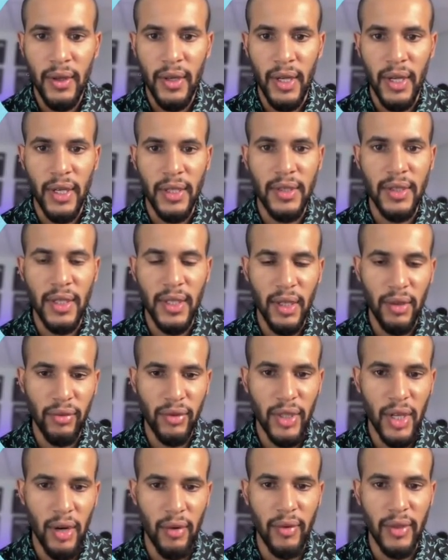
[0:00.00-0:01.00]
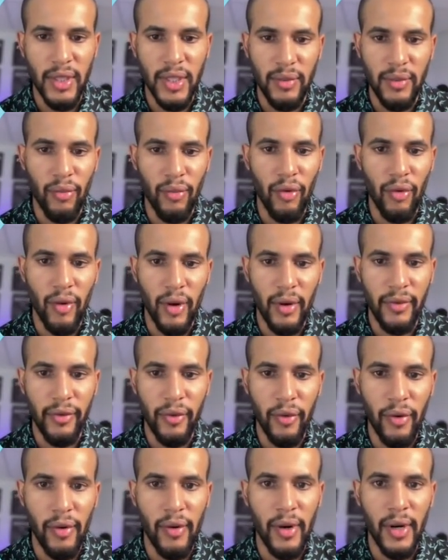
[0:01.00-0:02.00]
Like I said, downtown is more
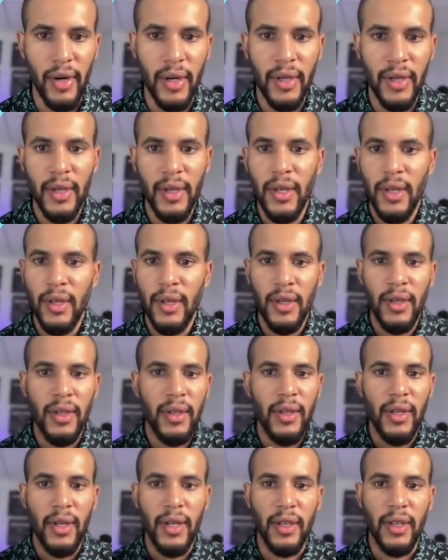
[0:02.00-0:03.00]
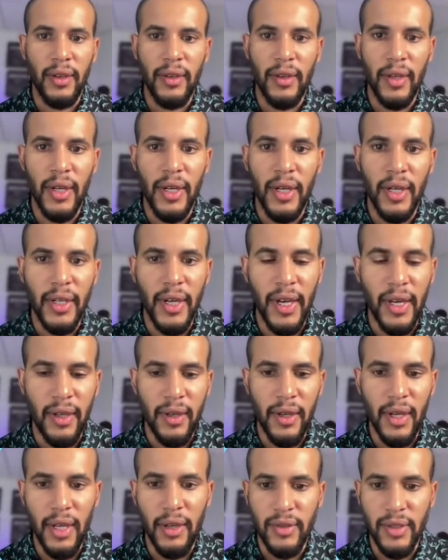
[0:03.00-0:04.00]
for like
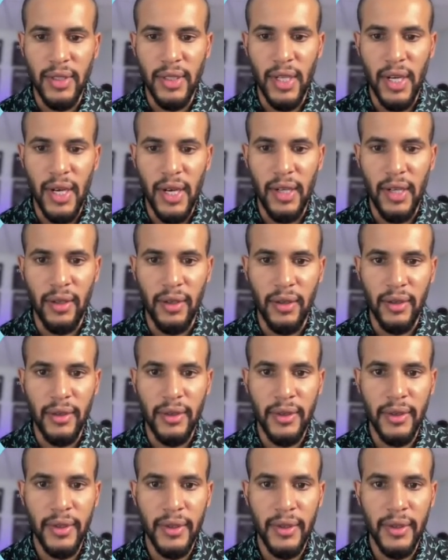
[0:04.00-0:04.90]
nightlife style.